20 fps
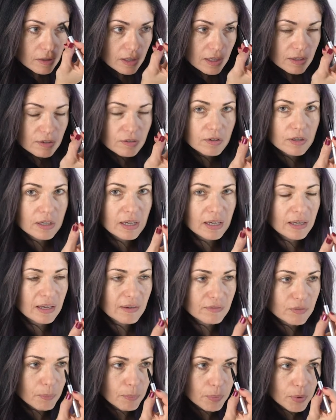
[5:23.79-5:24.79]
Okay, so you kind of
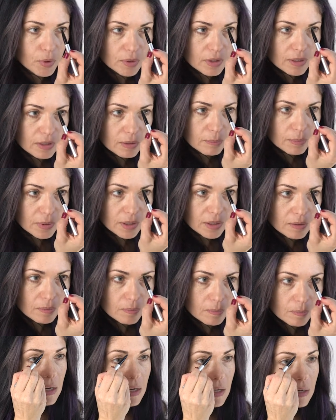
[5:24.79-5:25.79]
have to pull it a bit.
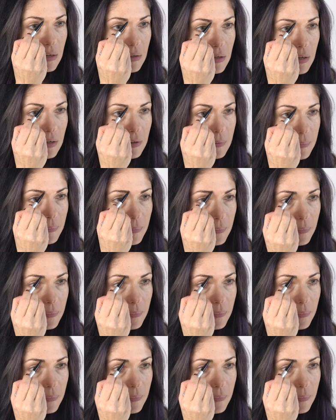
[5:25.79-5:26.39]
I don't know.